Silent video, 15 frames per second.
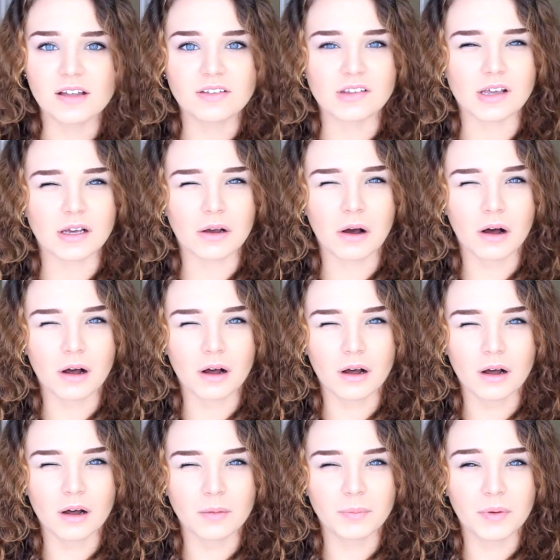It's like,
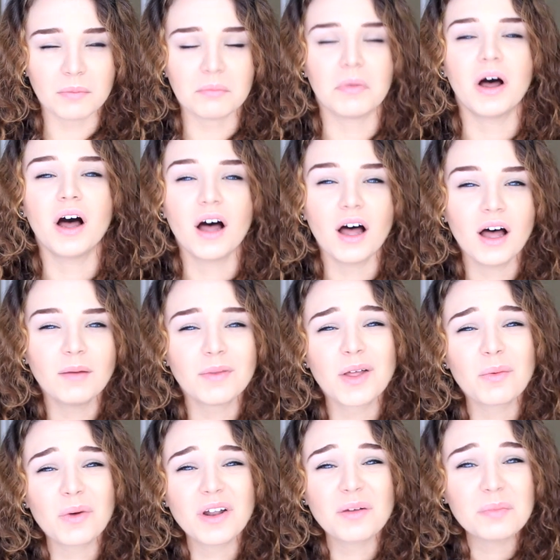oh, but mom,
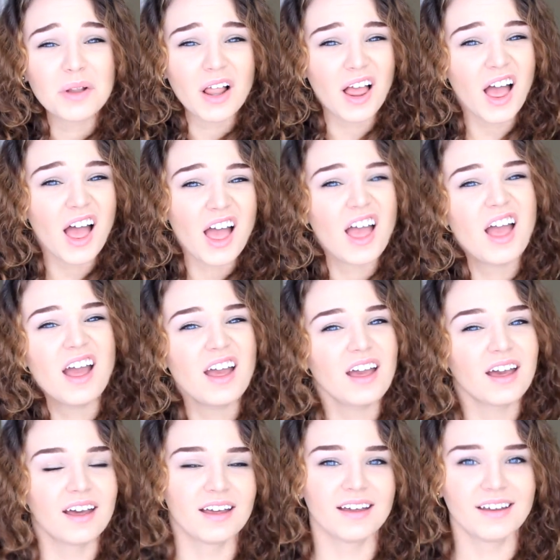I want to
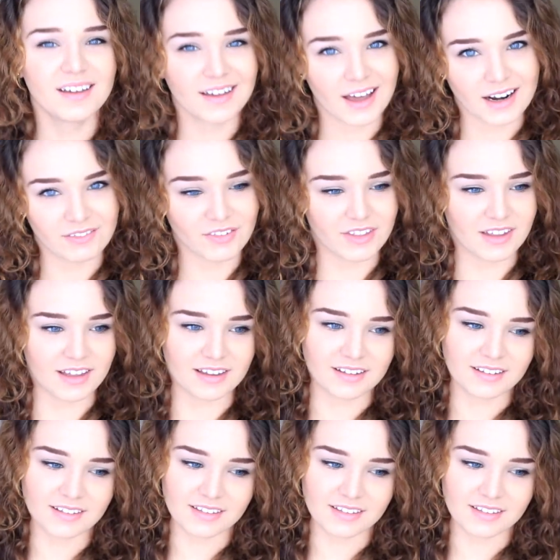play. Kind of a thing.